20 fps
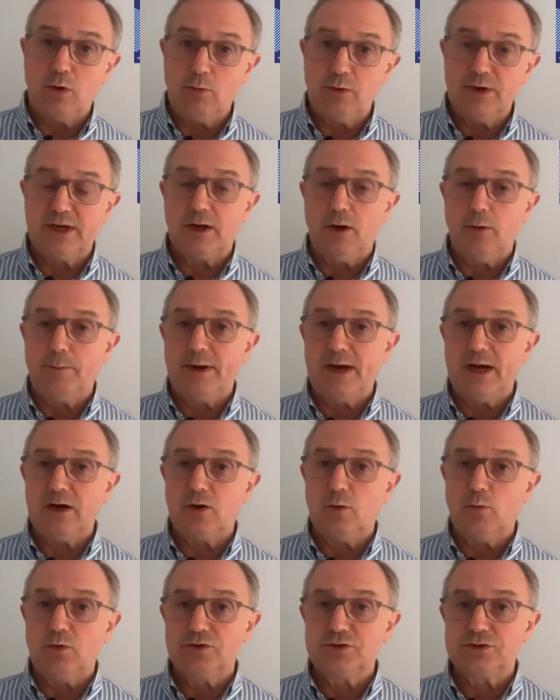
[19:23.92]
go back
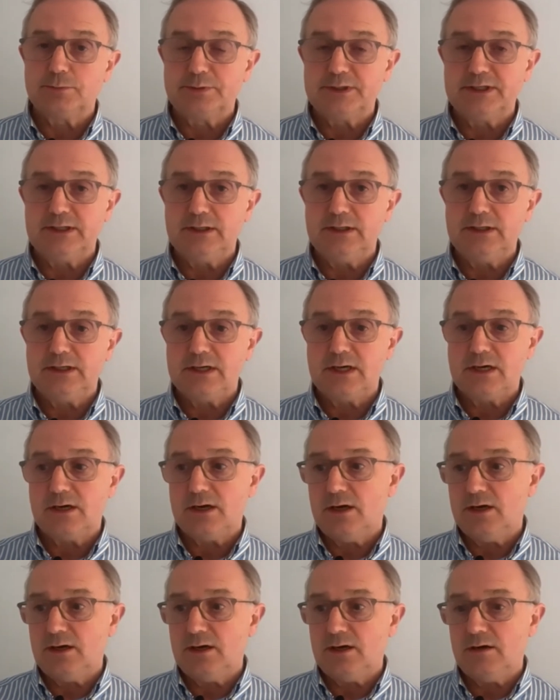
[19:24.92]
and want to be
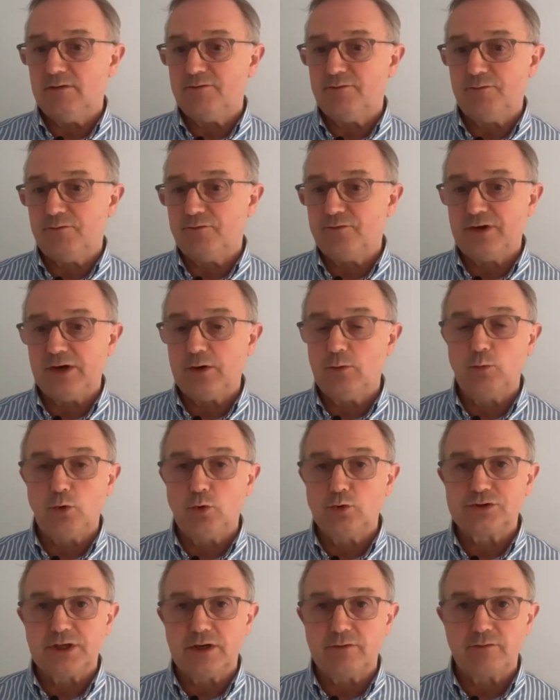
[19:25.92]
fed and
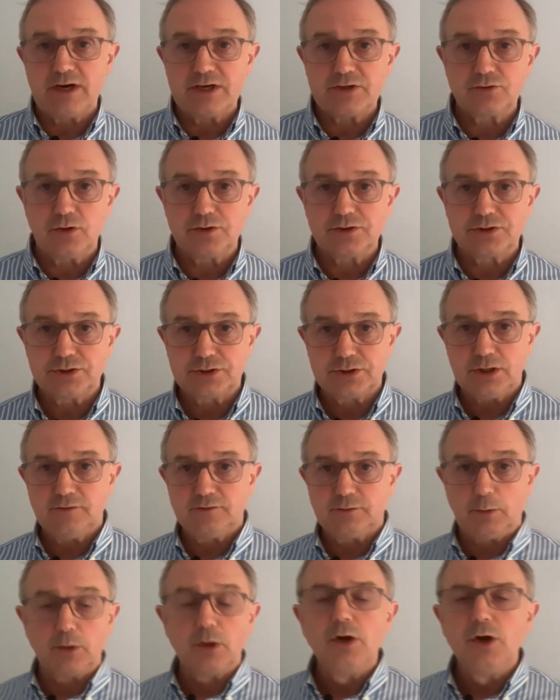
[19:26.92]
watered in restaurants and served
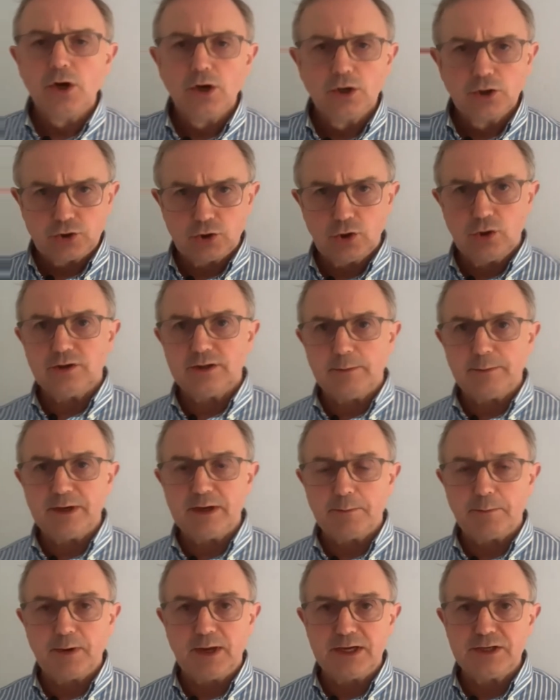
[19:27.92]
to them? Sure, there'll be
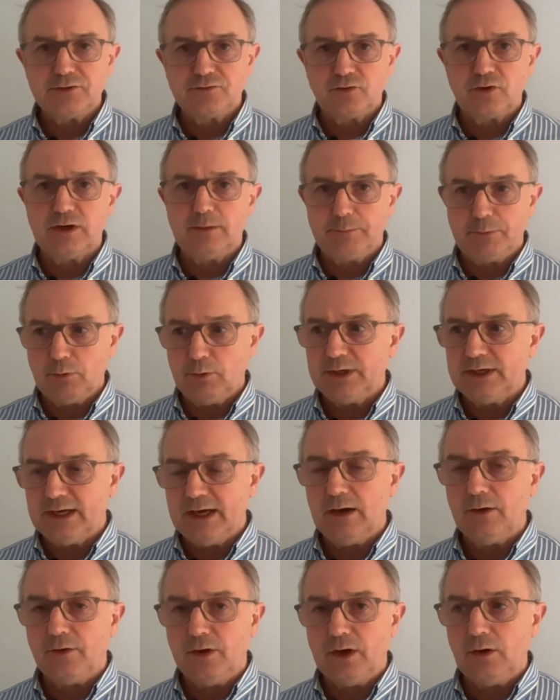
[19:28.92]
a place for it, but we
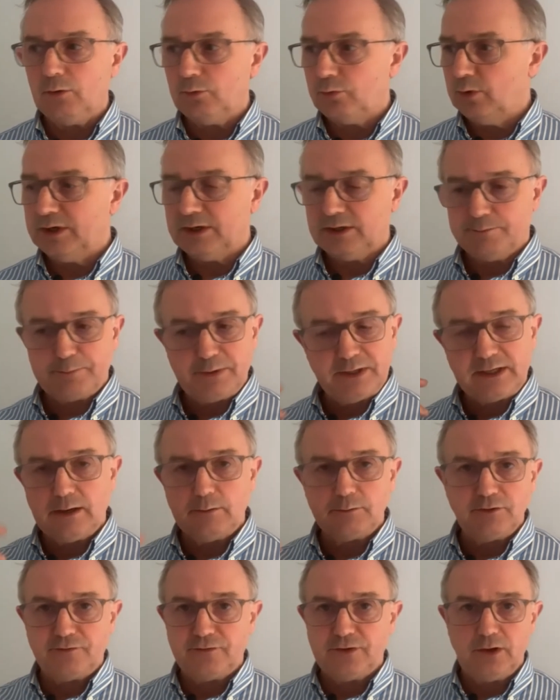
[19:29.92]
now know if we pick
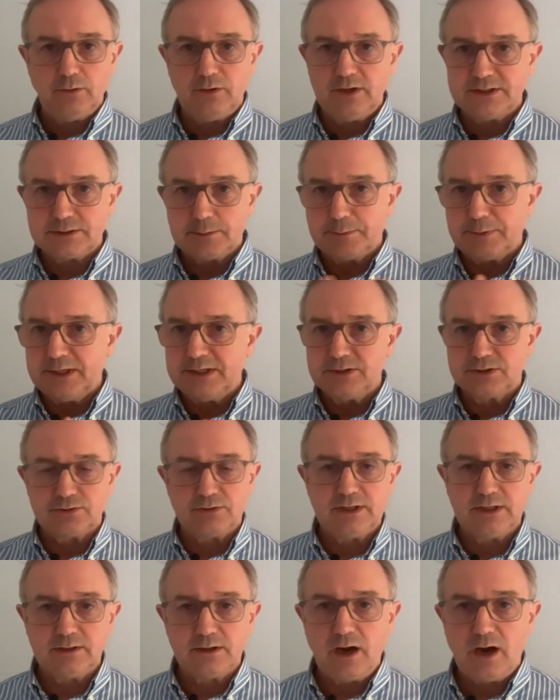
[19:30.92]
up the phone, there's a pizza
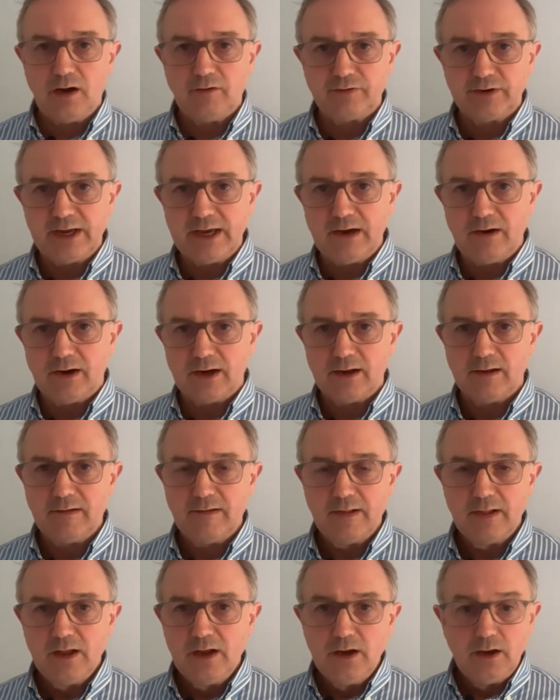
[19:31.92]
in half an hour,
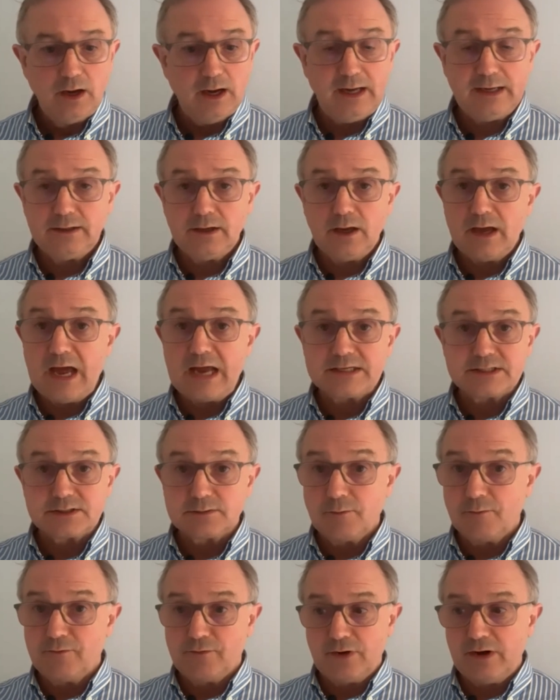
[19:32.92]
and
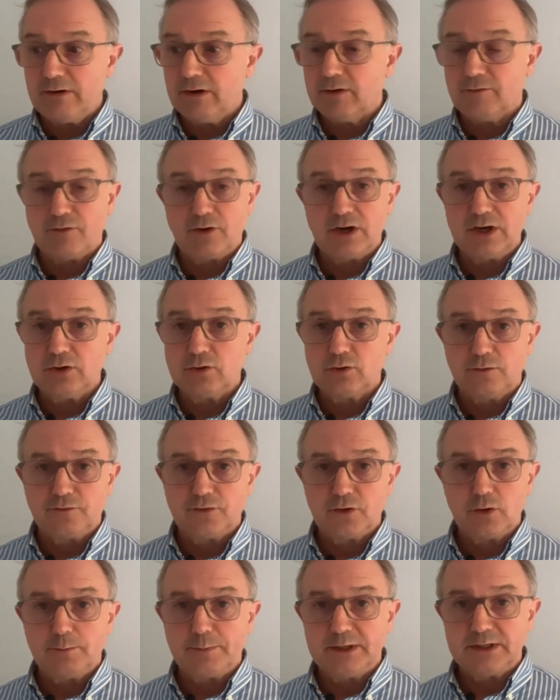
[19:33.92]
some very, very good
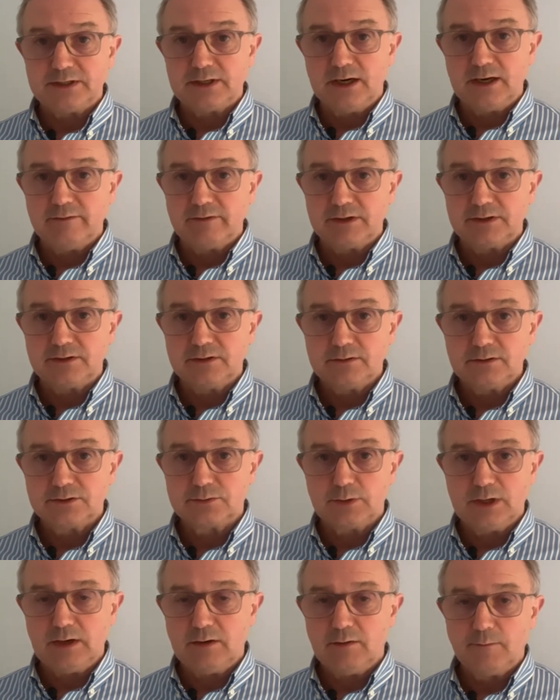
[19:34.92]
food being delivered as
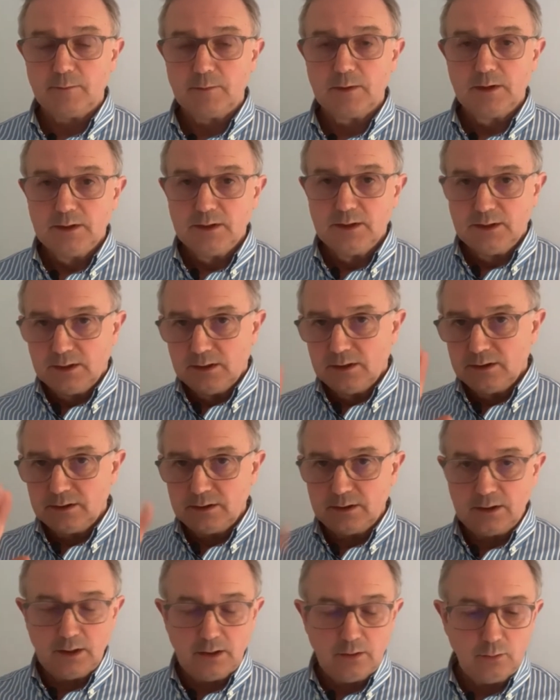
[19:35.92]
well.
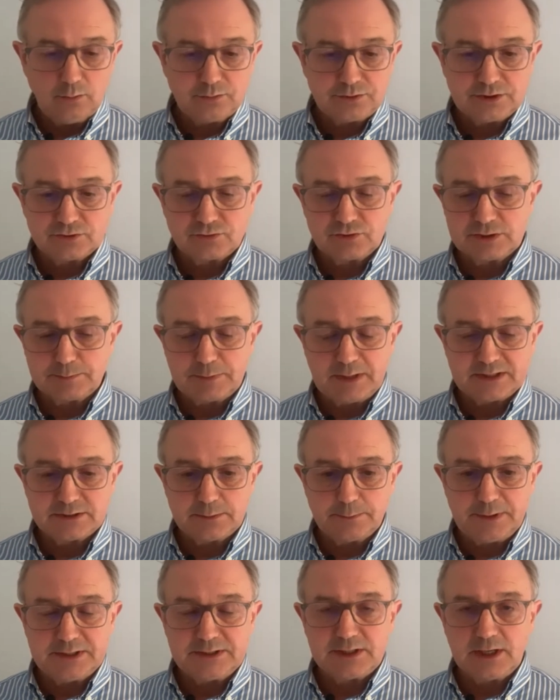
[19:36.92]
No disrespect to
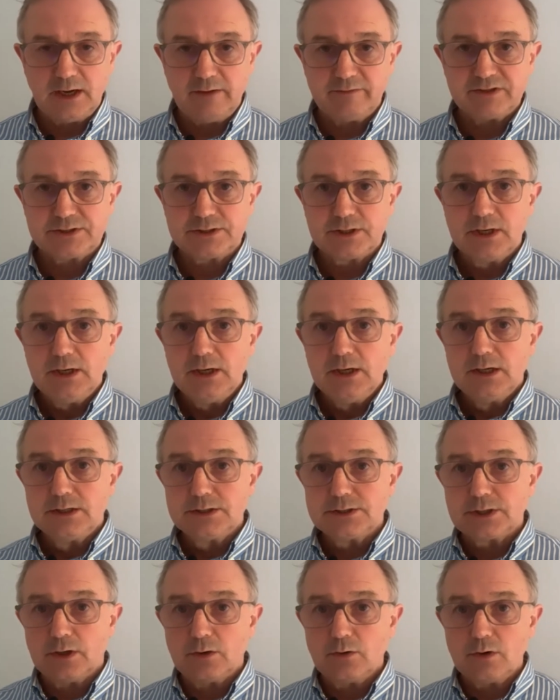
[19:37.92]
pizza lovers.
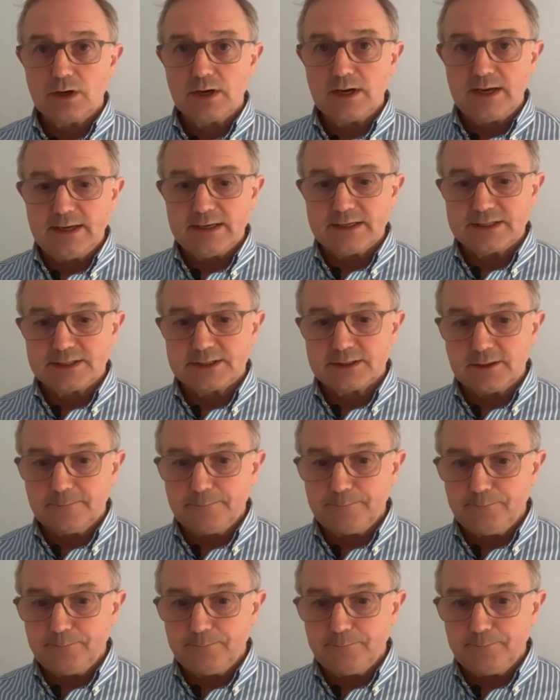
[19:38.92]
So it's